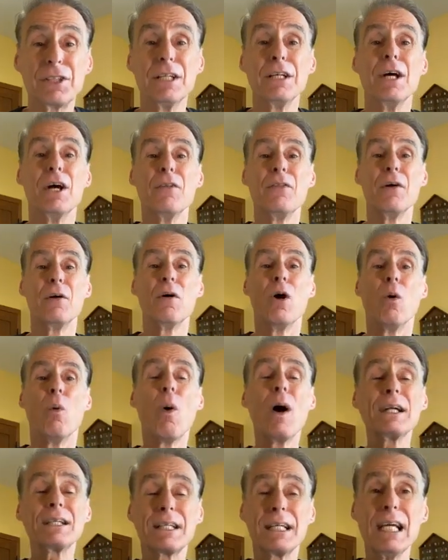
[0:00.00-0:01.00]
See,
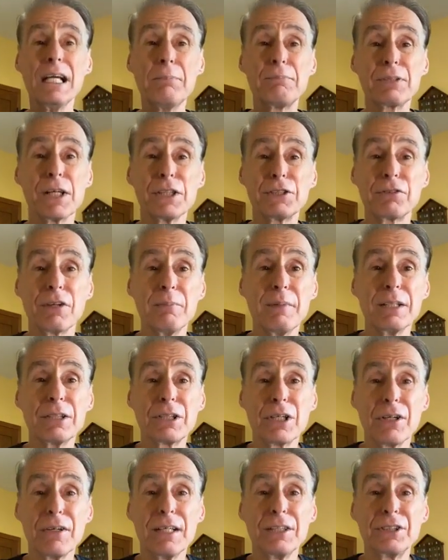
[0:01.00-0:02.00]
what keeps us from
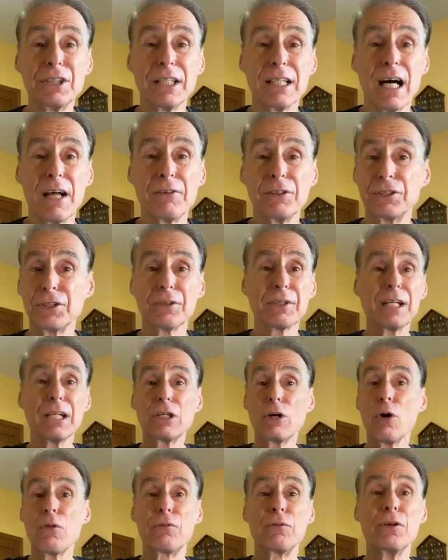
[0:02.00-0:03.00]
encouraging others? You're
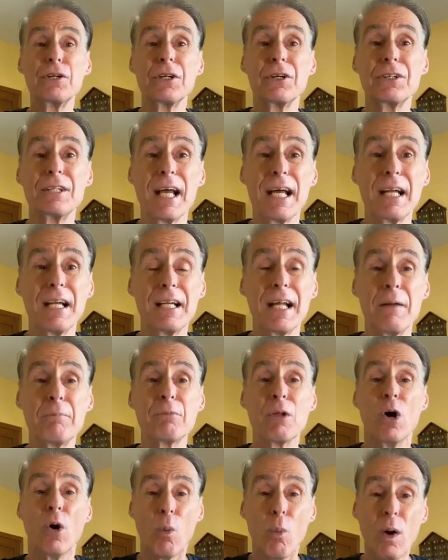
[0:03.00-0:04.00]
going to go through your day to
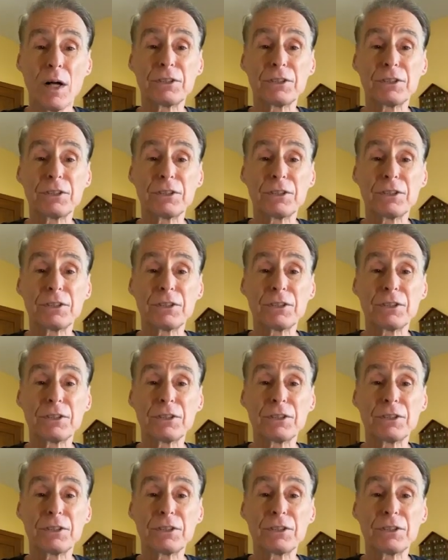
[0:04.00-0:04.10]
day.